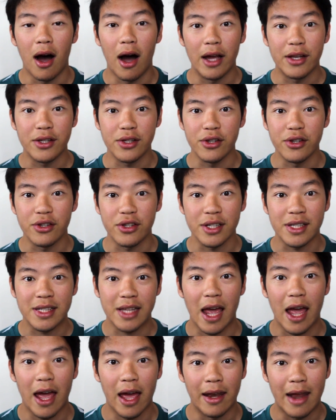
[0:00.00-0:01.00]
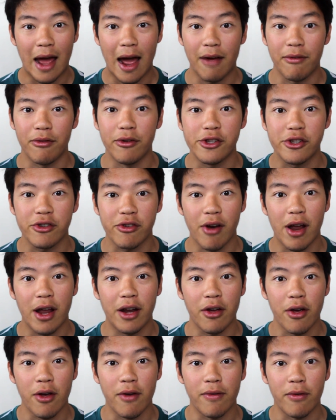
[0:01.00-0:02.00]
I do just get an average
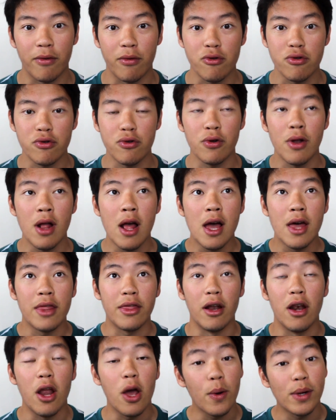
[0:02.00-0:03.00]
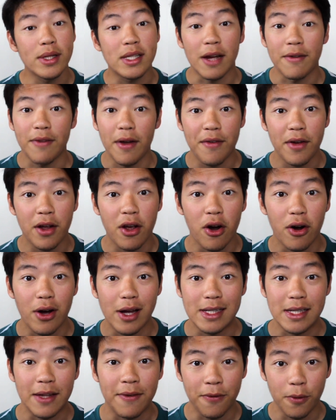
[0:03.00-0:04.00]
grade overall. The lowest I've ever
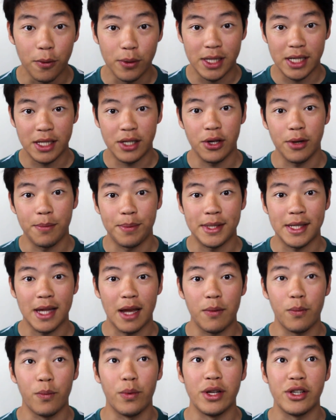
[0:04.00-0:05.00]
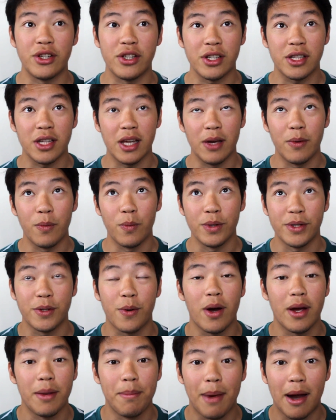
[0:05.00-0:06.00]
got is a 42%, which was
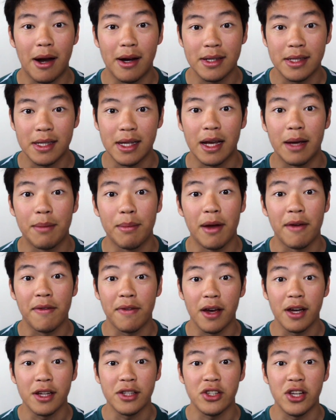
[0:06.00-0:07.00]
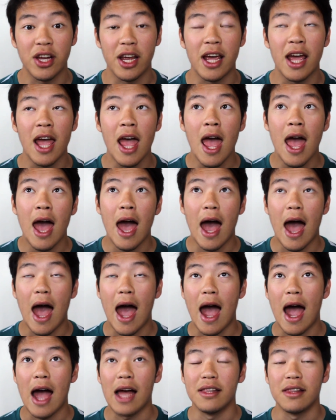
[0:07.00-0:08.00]
quite embarrassing in my first year,
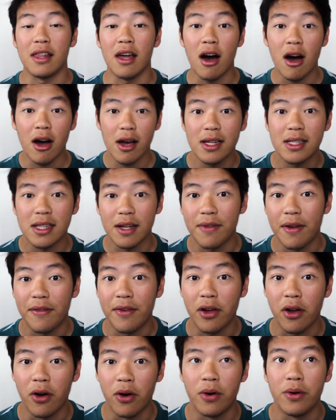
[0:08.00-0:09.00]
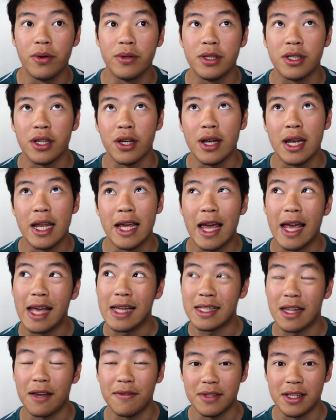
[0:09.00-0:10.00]
and the highest I've ever got was only a
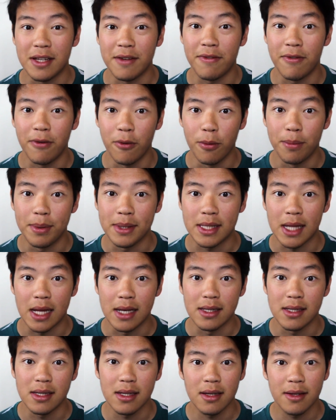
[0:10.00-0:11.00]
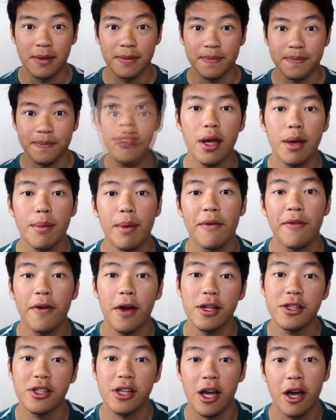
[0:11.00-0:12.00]
74%. So in my
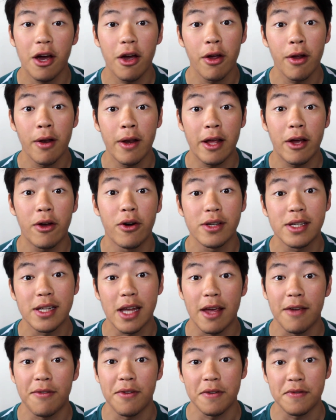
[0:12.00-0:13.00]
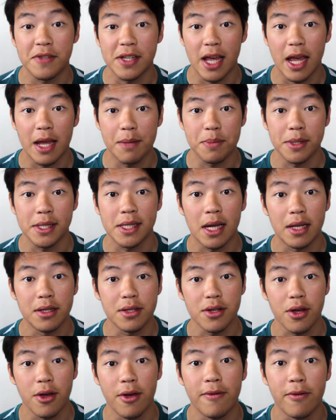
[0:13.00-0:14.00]
first year, I only got a
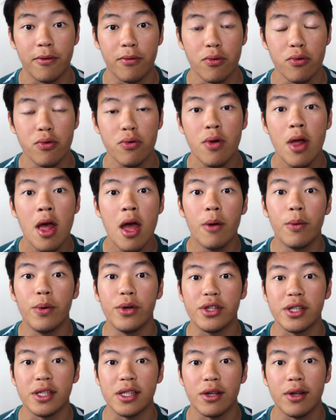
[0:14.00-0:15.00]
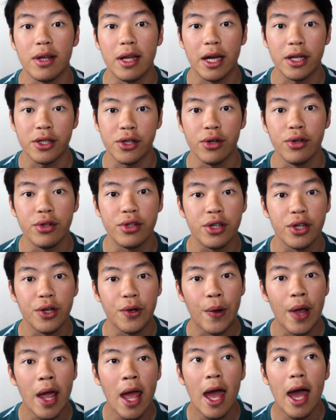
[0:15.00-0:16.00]
58% overall, which is only a
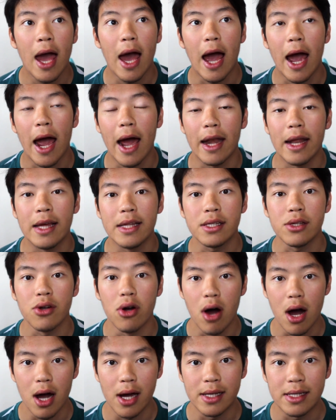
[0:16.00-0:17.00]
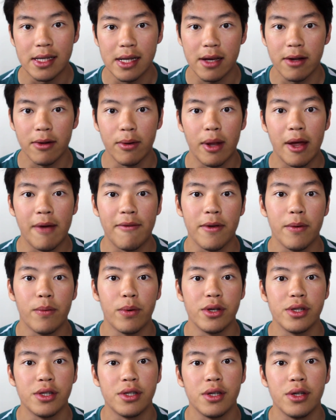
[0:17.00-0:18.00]
2-2, and it's not ideal if you
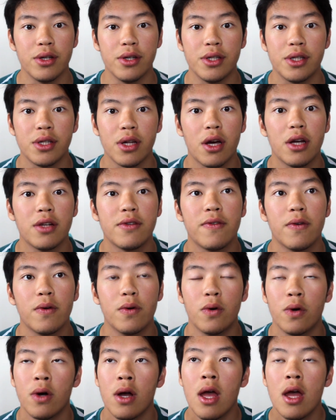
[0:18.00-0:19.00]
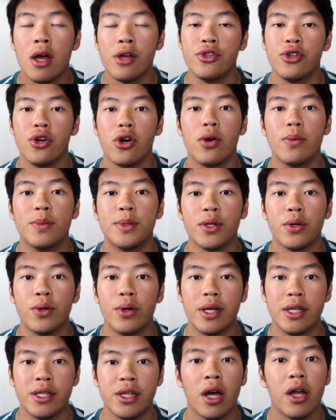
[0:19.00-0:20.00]
want to search for jobs
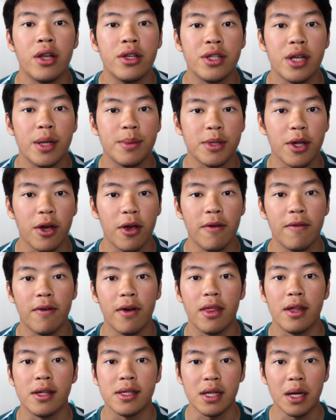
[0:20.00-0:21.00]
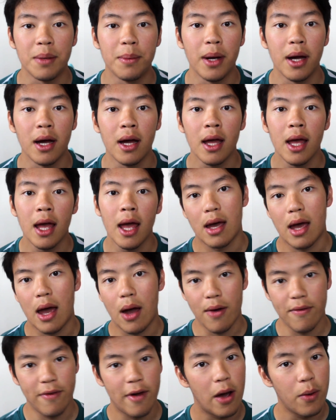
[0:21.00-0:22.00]
or internships over the summer.
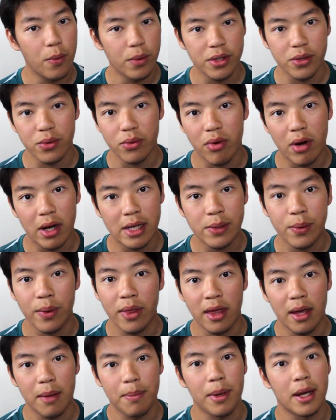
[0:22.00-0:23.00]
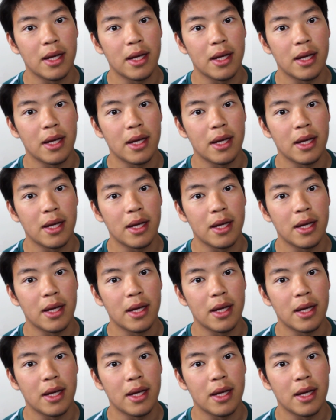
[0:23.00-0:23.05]
However, I was alright with it